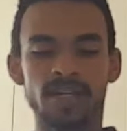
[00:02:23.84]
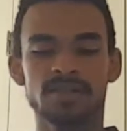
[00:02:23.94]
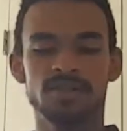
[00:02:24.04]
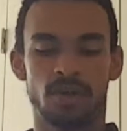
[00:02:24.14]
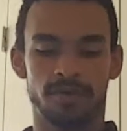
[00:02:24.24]

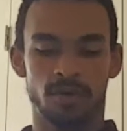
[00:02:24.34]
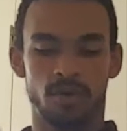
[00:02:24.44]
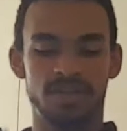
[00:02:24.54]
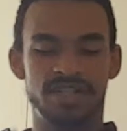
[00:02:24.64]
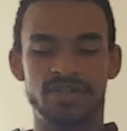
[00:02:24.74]
So of
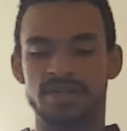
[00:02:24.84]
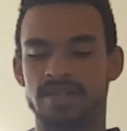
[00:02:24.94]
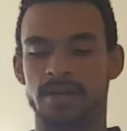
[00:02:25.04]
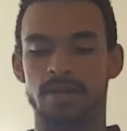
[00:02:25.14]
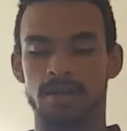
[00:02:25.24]
course, here's
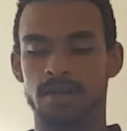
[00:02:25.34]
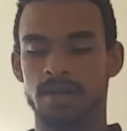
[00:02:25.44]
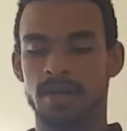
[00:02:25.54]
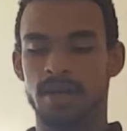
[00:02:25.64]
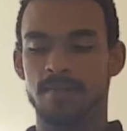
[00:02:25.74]
Zara.
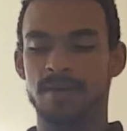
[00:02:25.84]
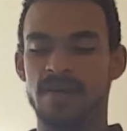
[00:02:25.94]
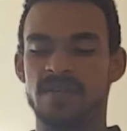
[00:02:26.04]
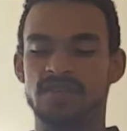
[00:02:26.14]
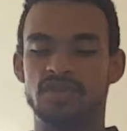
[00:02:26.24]

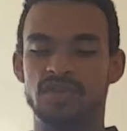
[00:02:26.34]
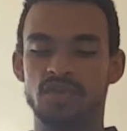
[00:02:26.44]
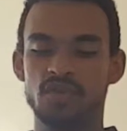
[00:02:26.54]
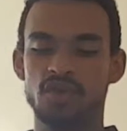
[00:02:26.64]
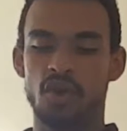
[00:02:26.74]
Mavis, do
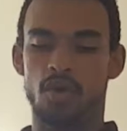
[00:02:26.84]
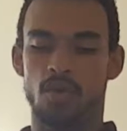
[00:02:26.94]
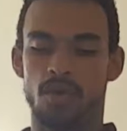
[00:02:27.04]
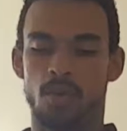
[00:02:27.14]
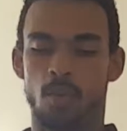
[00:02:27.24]
you
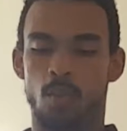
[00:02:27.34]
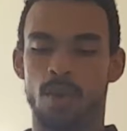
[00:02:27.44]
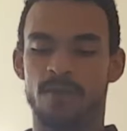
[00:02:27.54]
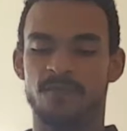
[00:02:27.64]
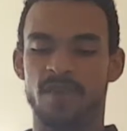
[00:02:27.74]
know
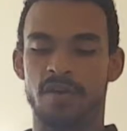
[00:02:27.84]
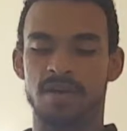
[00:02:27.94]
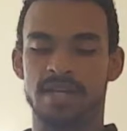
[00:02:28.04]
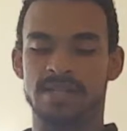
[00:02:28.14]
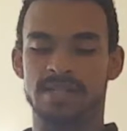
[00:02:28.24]
where
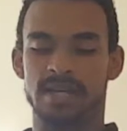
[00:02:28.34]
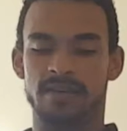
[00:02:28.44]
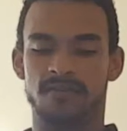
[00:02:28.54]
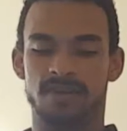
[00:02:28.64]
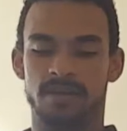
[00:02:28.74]
fairies
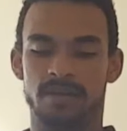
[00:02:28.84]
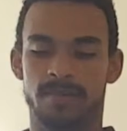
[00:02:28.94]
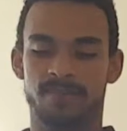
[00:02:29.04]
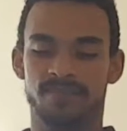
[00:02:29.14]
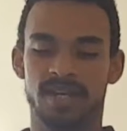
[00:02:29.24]
live?
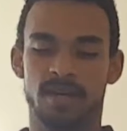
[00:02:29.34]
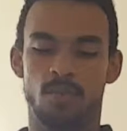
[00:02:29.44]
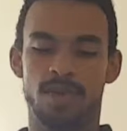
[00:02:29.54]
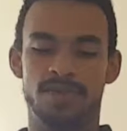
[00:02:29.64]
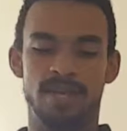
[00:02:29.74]

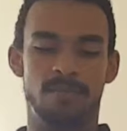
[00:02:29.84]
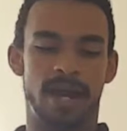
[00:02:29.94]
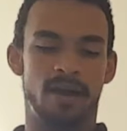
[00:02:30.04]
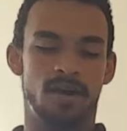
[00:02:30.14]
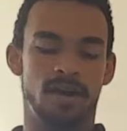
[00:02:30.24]
Within
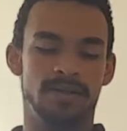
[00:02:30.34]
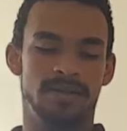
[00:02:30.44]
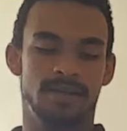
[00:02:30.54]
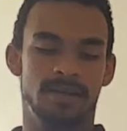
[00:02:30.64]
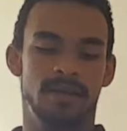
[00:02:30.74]
my heart.
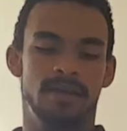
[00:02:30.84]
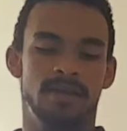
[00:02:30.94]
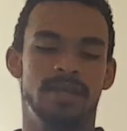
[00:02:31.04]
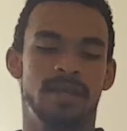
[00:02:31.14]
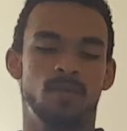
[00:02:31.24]

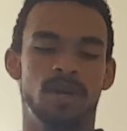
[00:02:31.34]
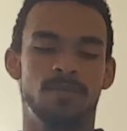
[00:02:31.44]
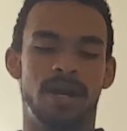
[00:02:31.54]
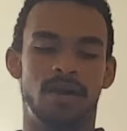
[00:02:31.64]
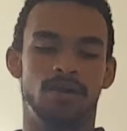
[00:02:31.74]
Then what
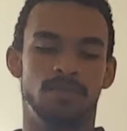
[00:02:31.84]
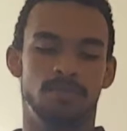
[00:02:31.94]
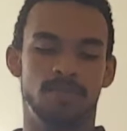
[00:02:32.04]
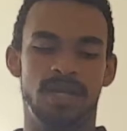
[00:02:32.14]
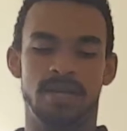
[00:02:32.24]

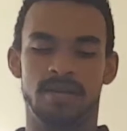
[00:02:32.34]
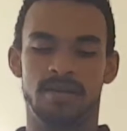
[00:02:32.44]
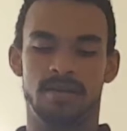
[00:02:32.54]
about me?